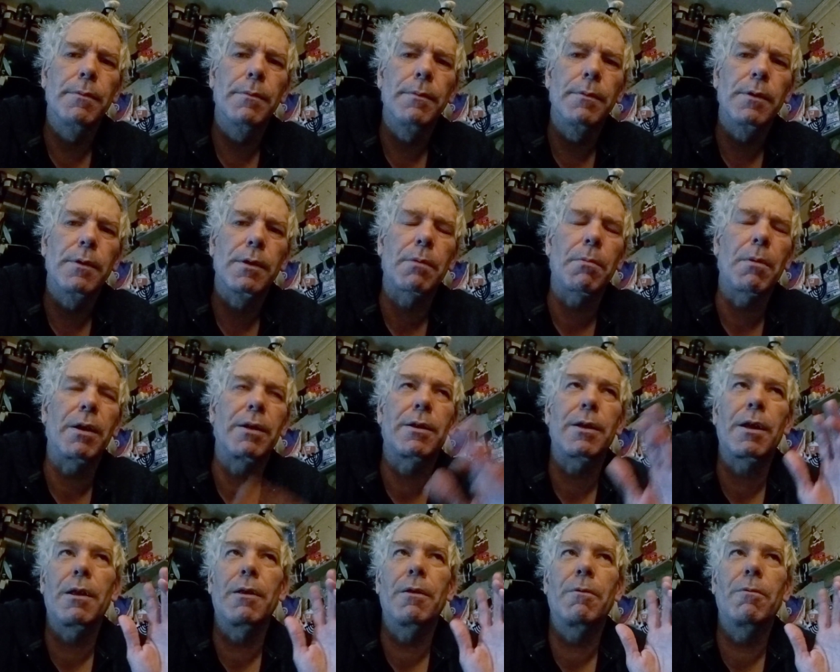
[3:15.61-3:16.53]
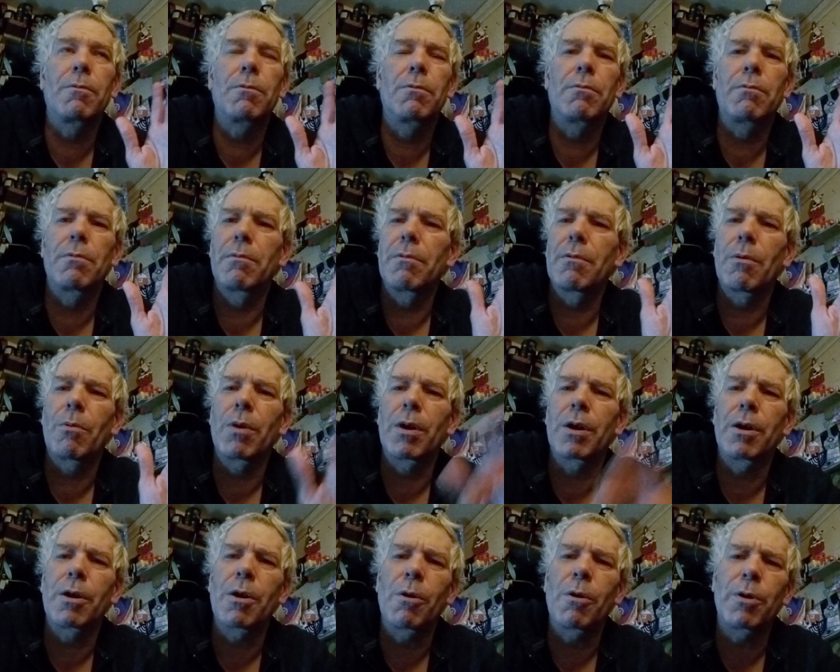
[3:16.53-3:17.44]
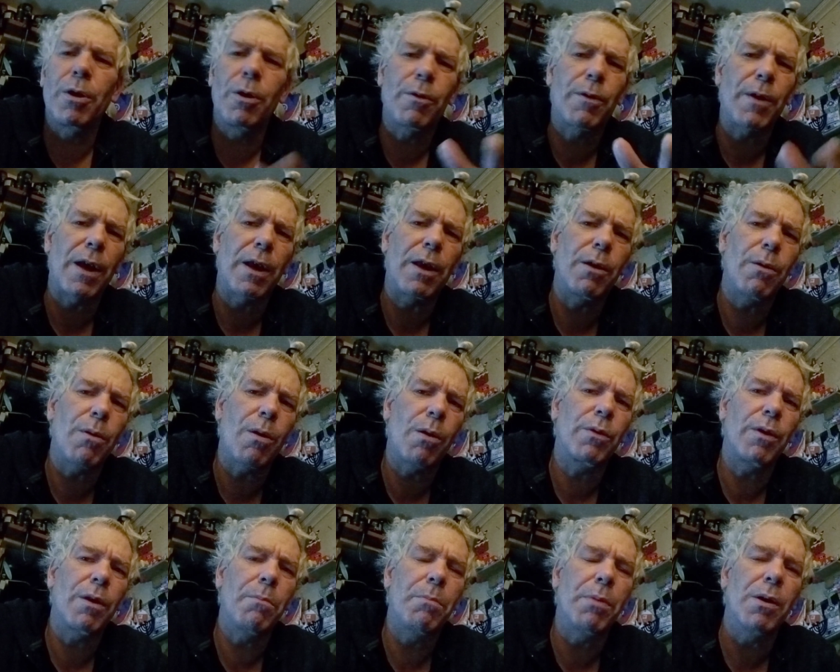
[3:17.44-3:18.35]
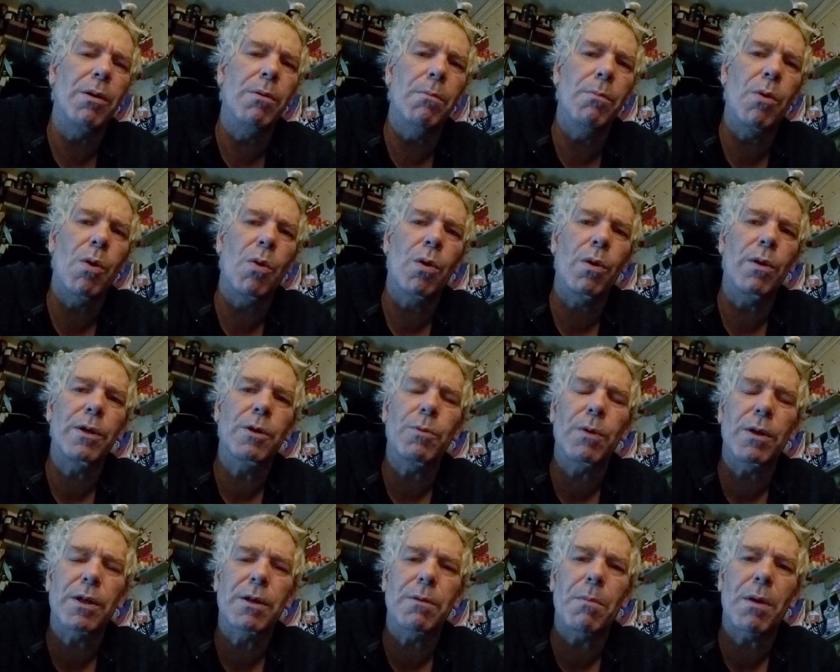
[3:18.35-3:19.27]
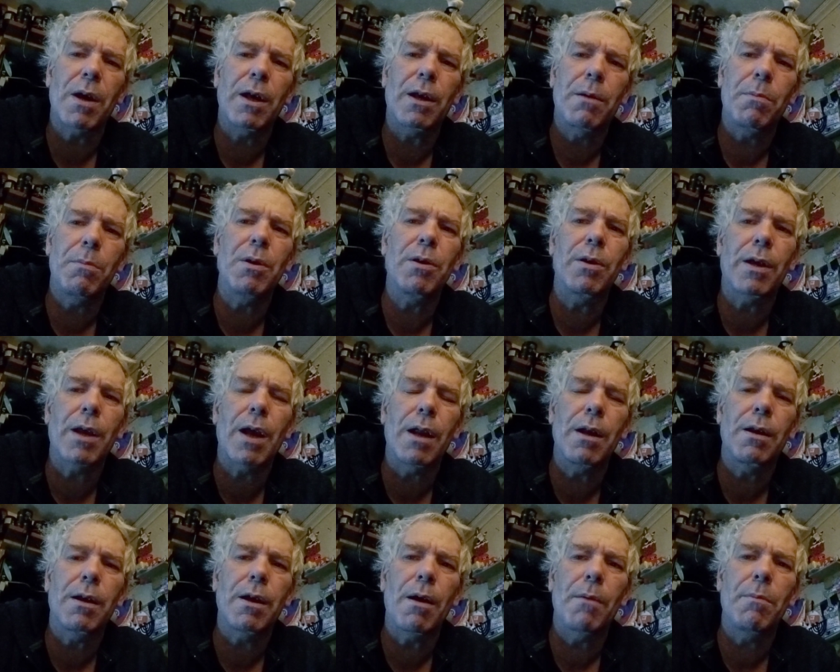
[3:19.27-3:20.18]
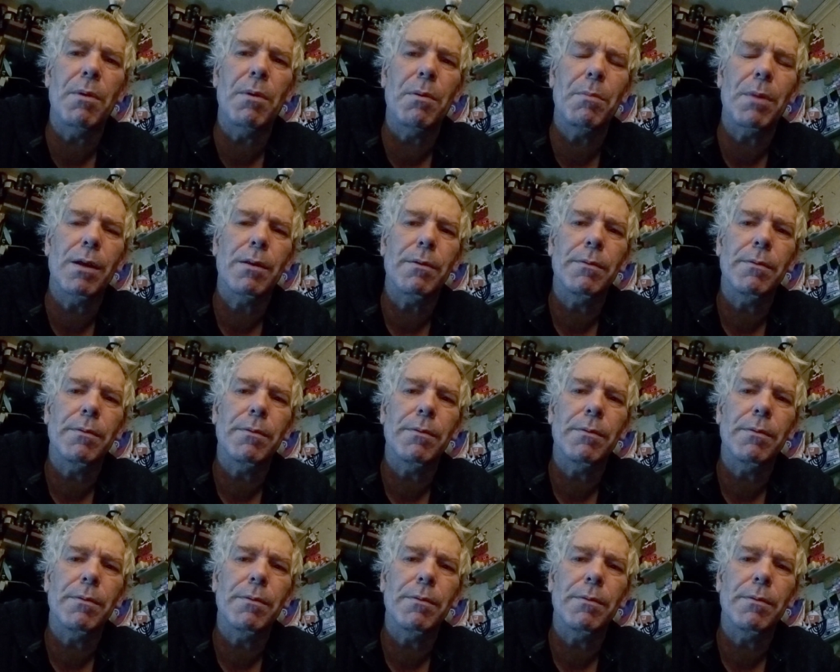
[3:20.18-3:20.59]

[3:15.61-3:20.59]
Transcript: Somebody said, they want to know, do you think you own the Biltmore is what somebody communicated to government man?